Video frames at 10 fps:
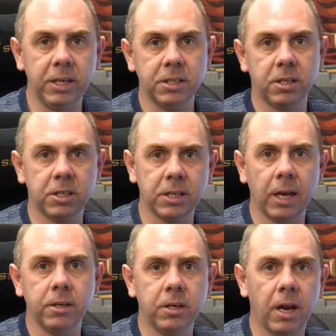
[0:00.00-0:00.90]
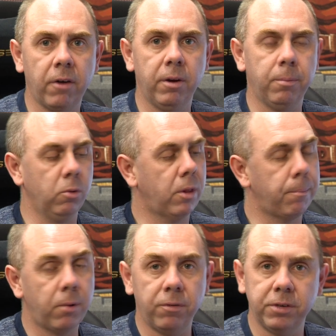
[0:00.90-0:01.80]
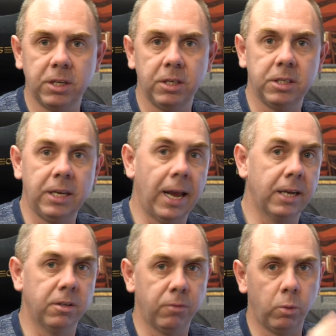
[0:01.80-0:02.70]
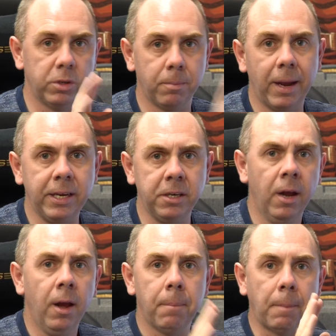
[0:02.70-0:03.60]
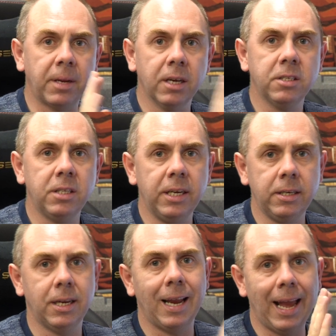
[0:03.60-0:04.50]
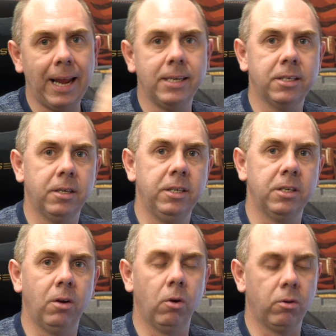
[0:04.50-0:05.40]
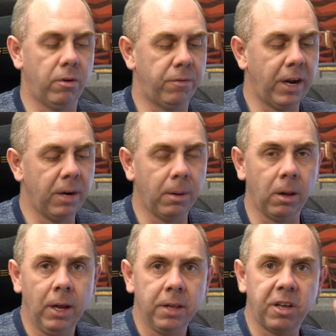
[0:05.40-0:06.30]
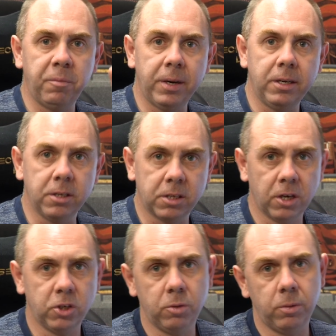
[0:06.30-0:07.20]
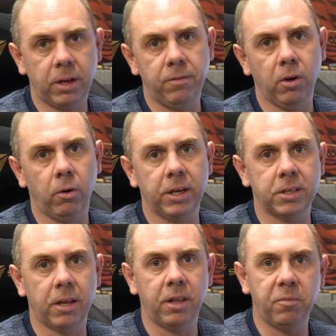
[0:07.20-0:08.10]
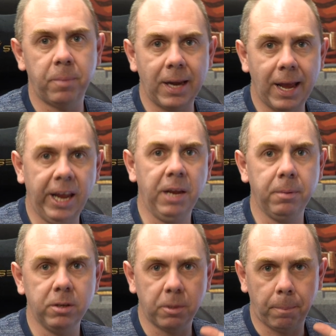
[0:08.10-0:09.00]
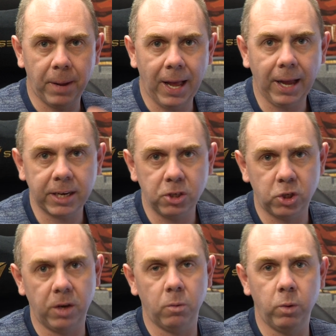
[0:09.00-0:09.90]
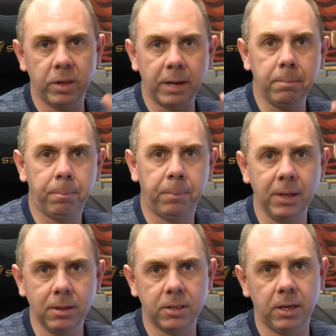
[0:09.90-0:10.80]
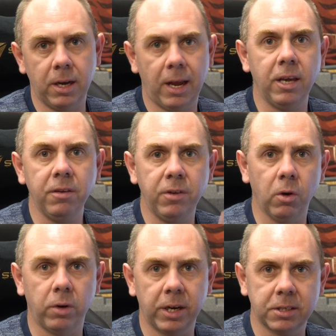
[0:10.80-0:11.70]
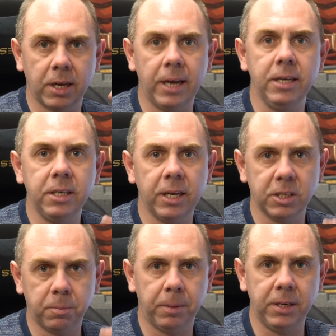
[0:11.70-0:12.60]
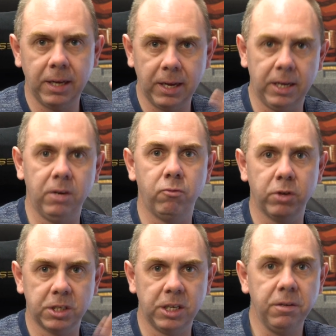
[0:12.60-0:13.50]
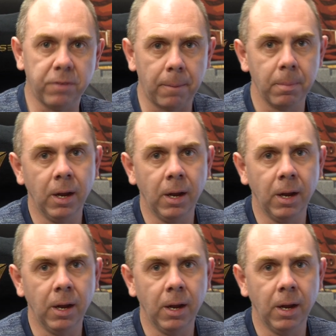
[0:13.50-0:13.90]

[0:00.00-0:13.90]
It is the standard carrier board that ProfiCNC Hex have always made, but because the Intel Edison is no longer available, they've been in discussion with Avionics and they've been able to package it with a built-in Avionics ADS-B in receiver,